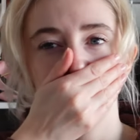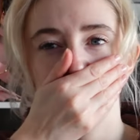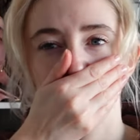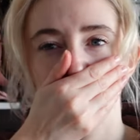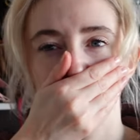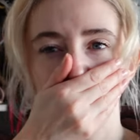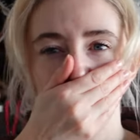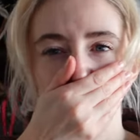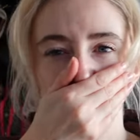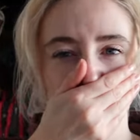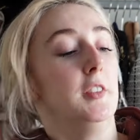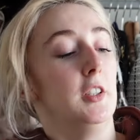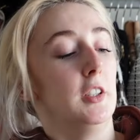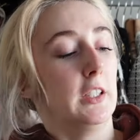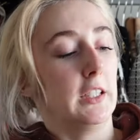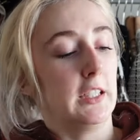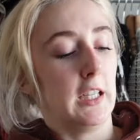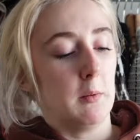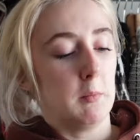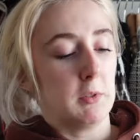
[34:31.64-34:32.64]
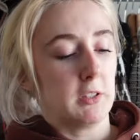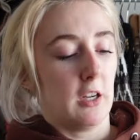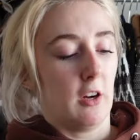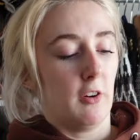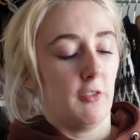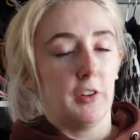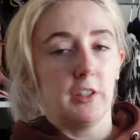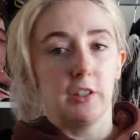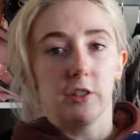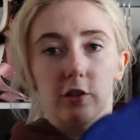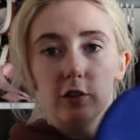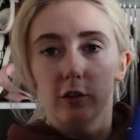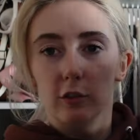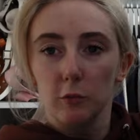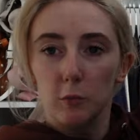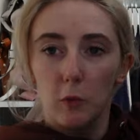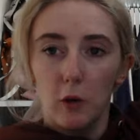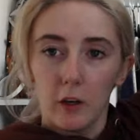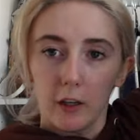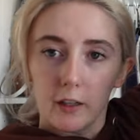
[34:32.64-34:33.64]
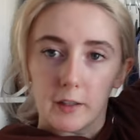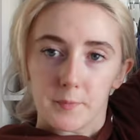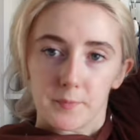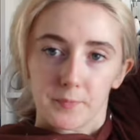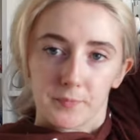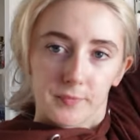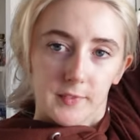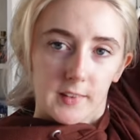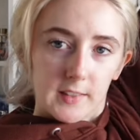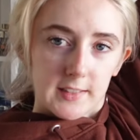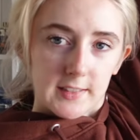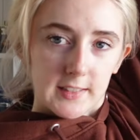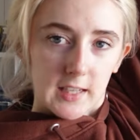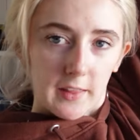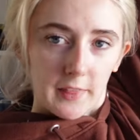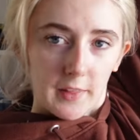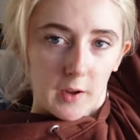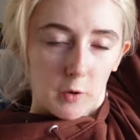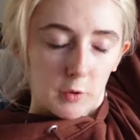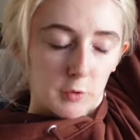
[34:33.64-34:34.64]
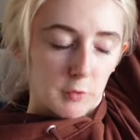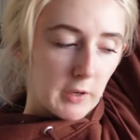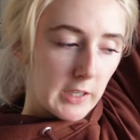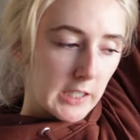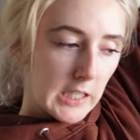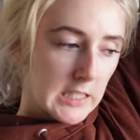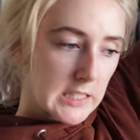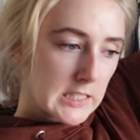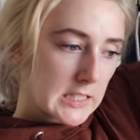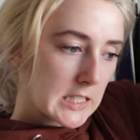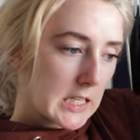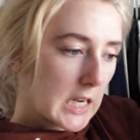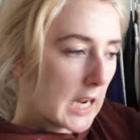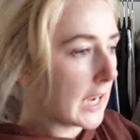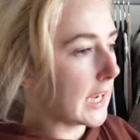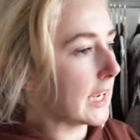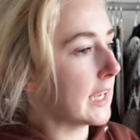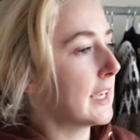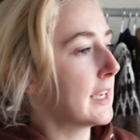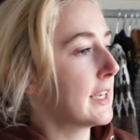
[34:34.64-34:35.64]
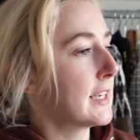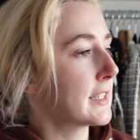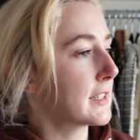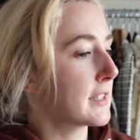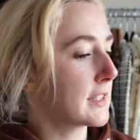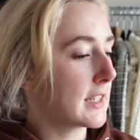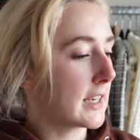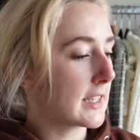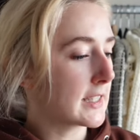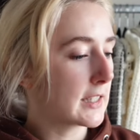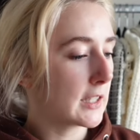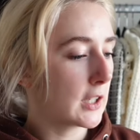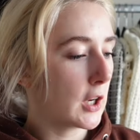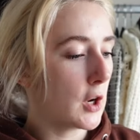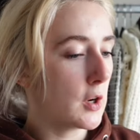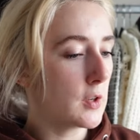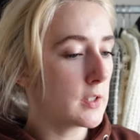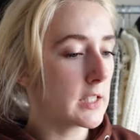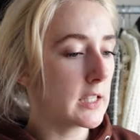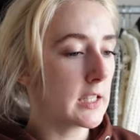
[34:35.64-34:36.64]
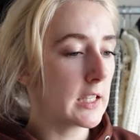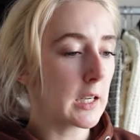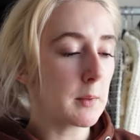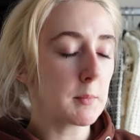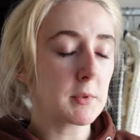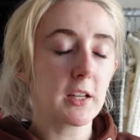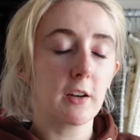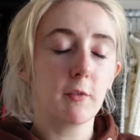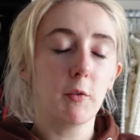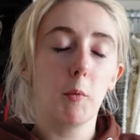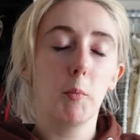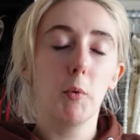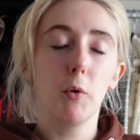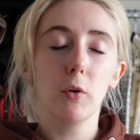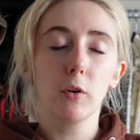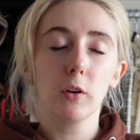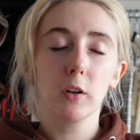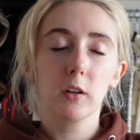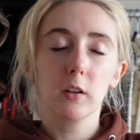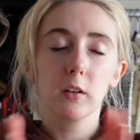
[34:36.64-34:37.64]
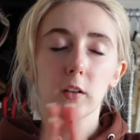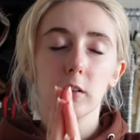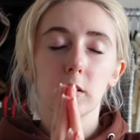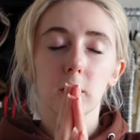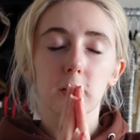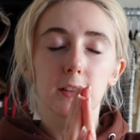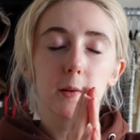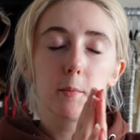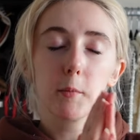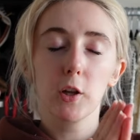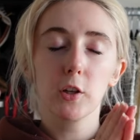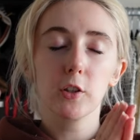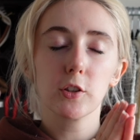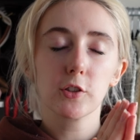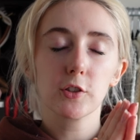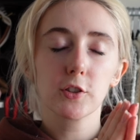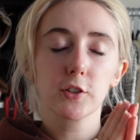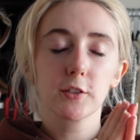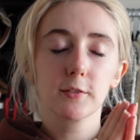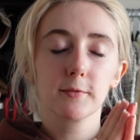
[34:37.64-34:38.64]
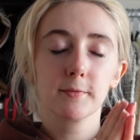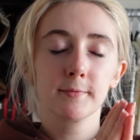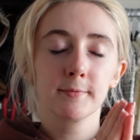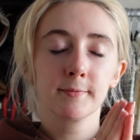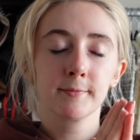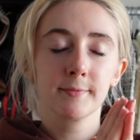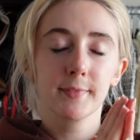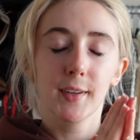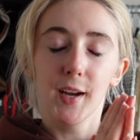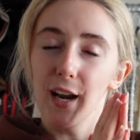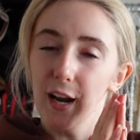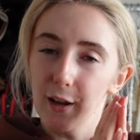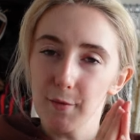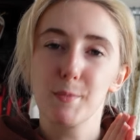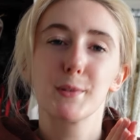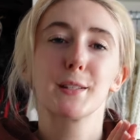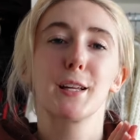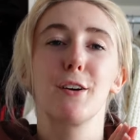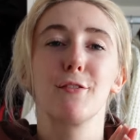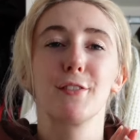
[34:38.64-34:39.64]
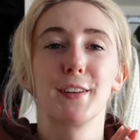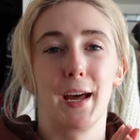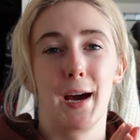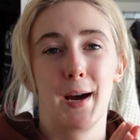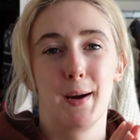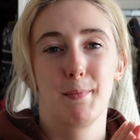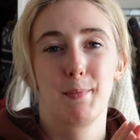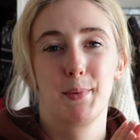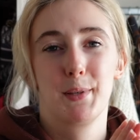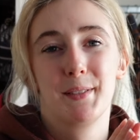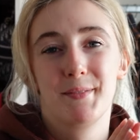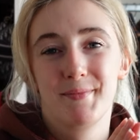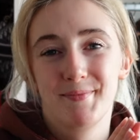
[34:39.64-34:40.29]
tired. I'm going to get myself into my set that I was wearing yesterday. So it's nice and cosy. Get myself a book, some lunch and have myself a nap.